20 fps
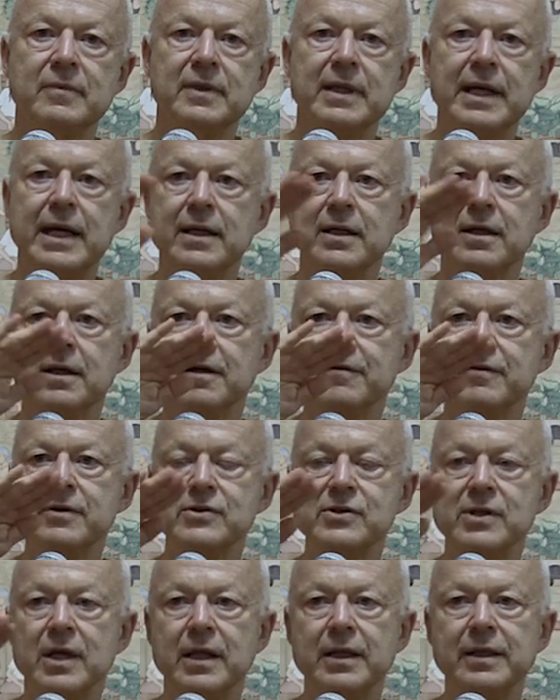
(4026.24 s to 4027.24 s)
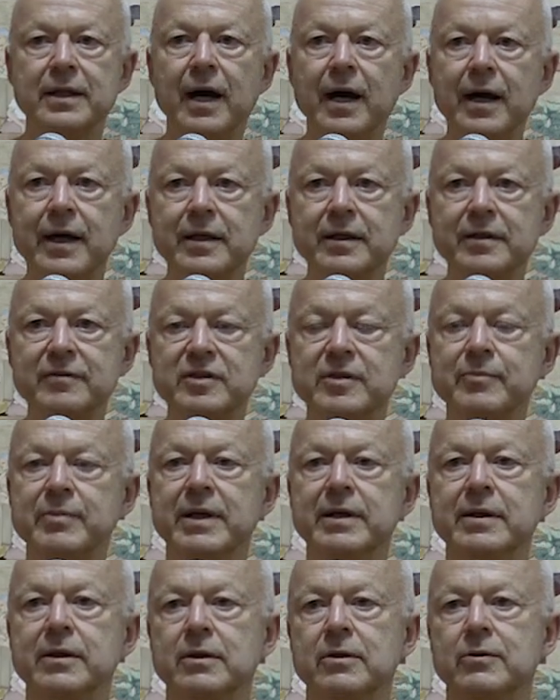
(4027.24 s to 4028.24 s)
That covers a lot of
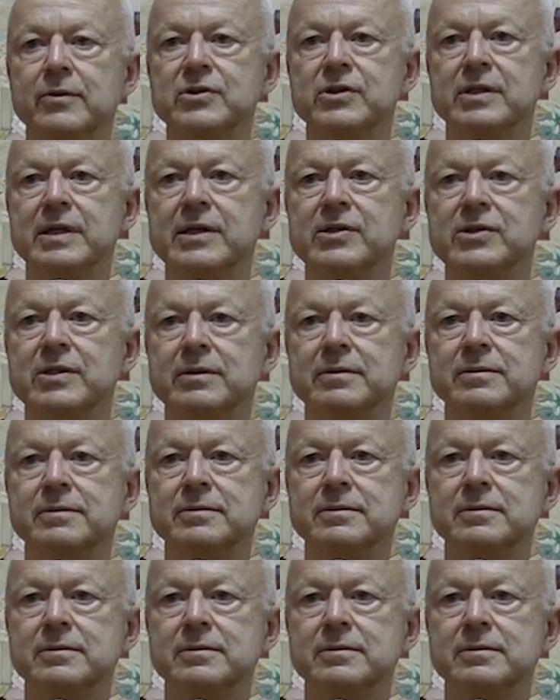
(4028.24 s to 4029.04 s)
dependent origination.